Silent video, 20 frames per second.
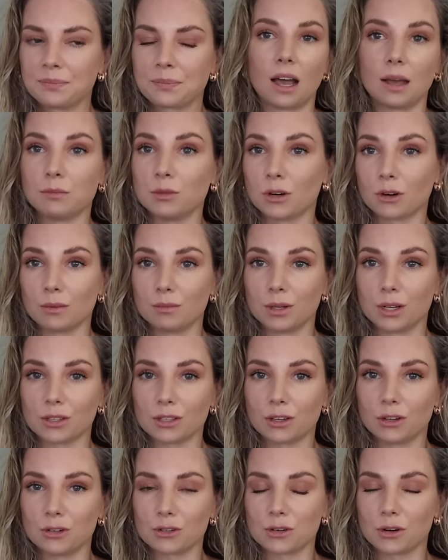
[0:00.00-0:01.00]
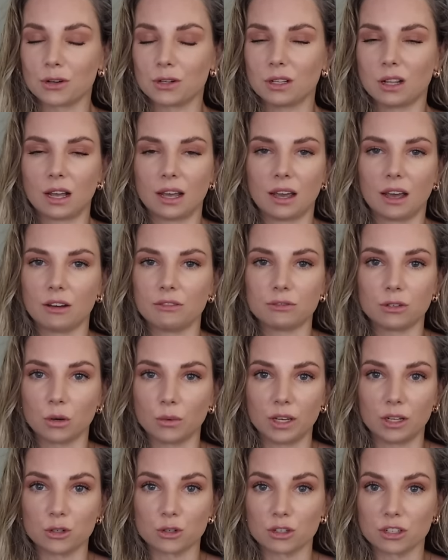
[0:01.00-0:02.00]
I'm not on birth control. I have
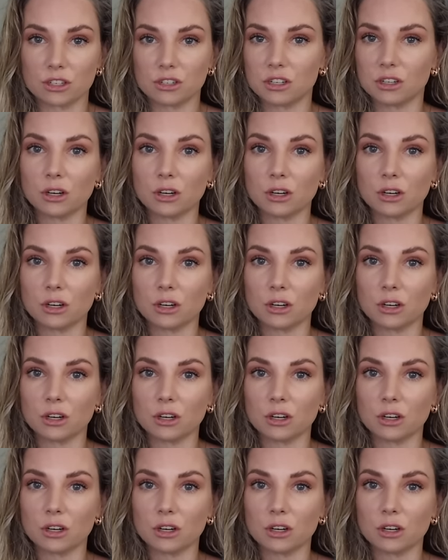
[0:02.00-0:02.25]
no interest